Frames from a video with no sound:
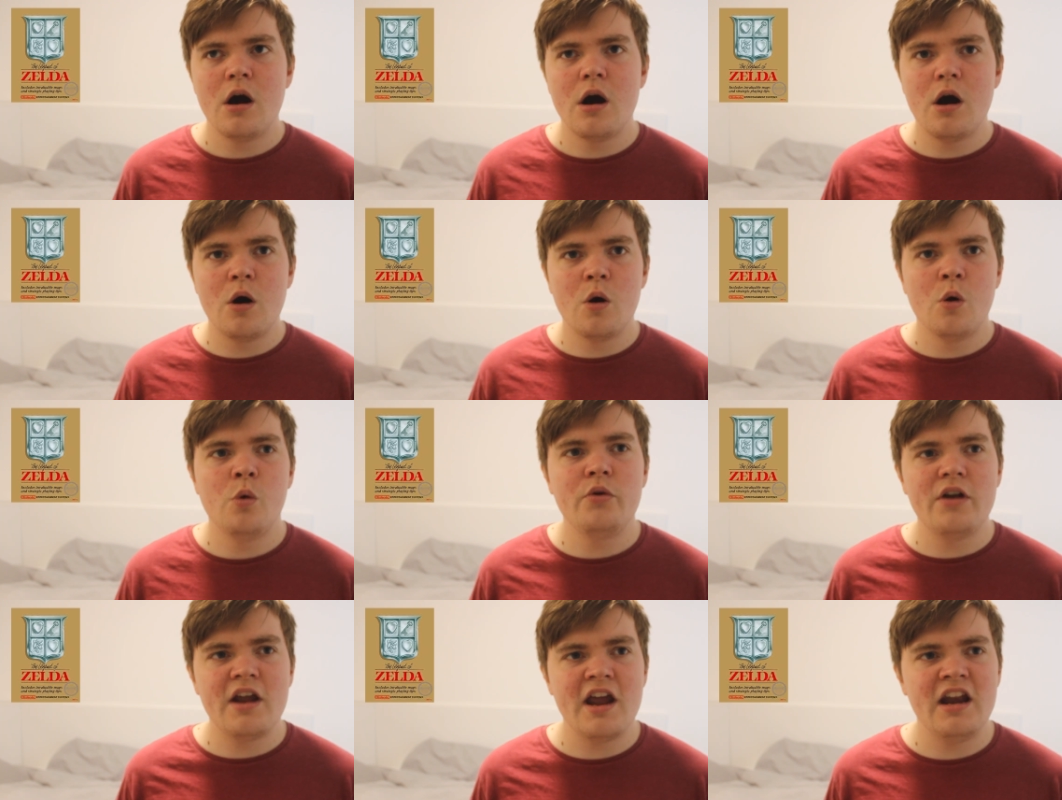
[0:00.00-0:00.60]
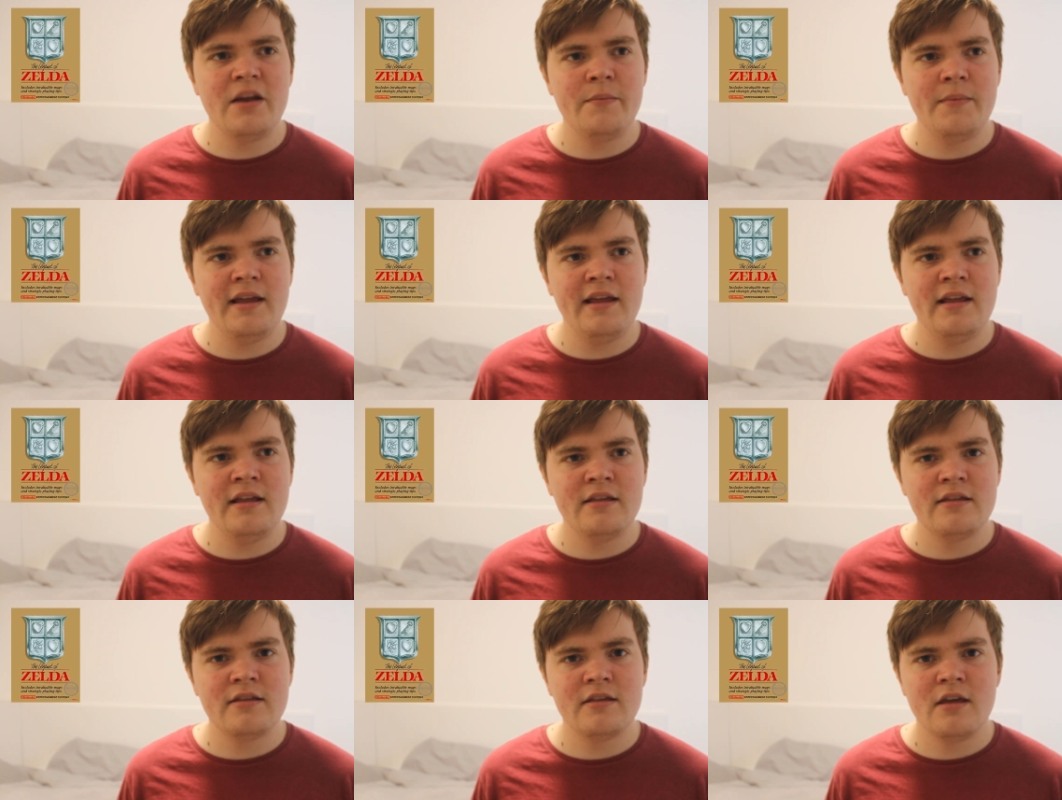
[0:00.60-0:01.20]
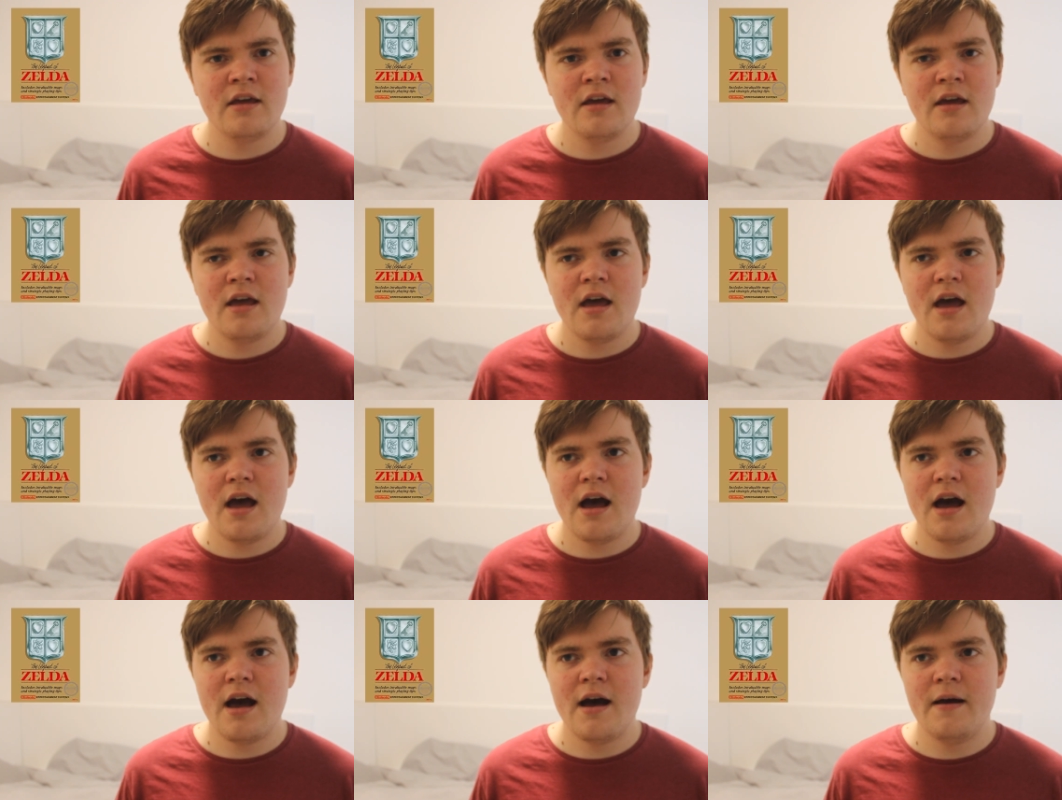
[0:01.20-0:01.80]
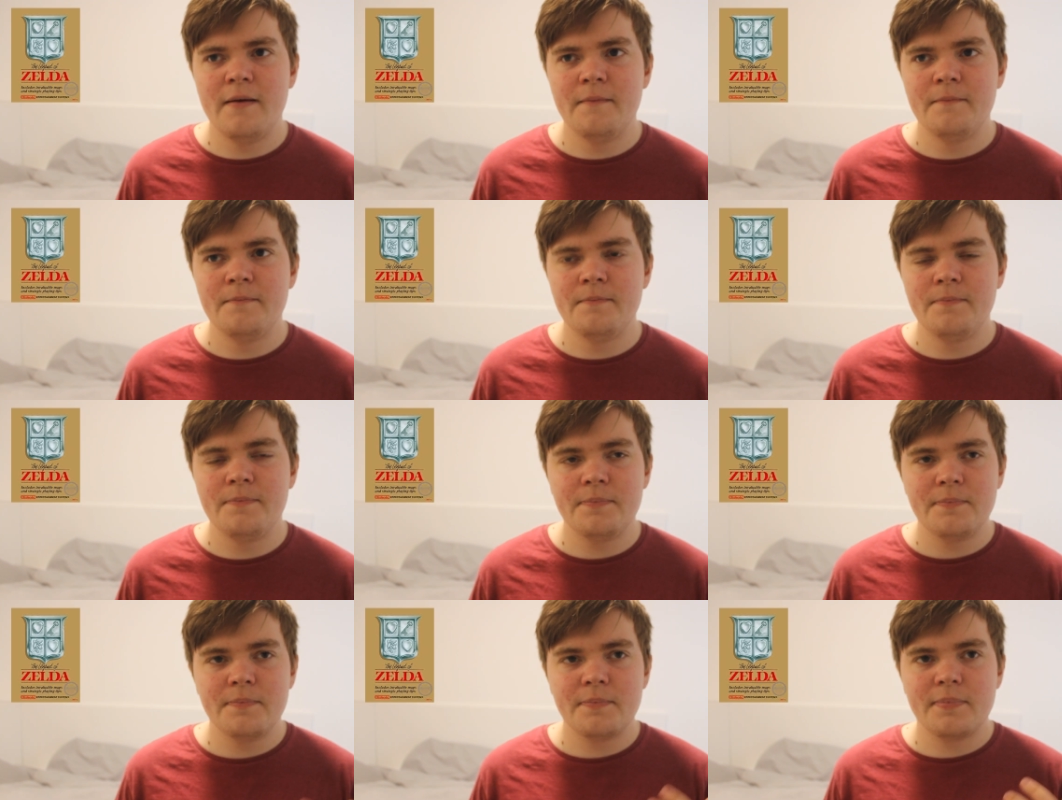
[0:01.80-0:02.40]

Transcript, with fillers: old enemies um,